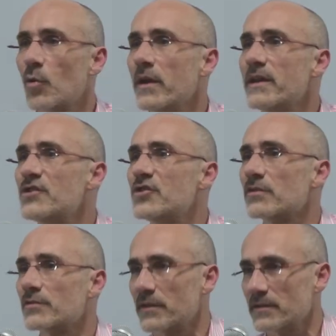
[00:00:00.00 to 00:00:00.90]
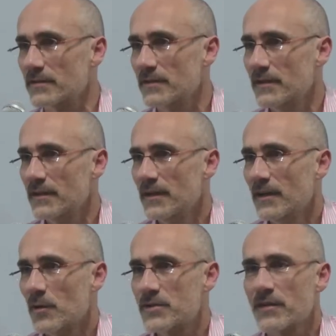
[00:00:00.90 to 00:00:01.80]
20 children,
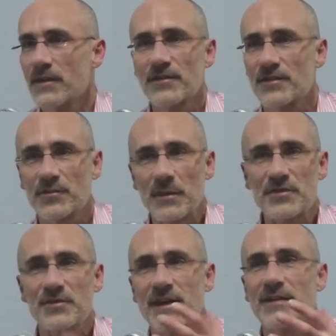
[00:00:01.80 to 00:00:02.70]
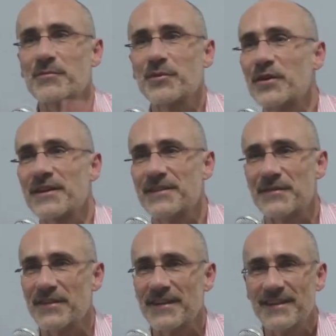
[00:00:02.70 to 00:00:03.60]
which I think is a special kind of
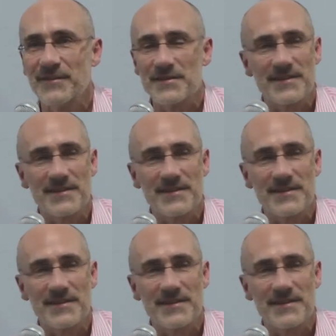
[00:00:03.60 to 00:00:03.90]
productivity. He was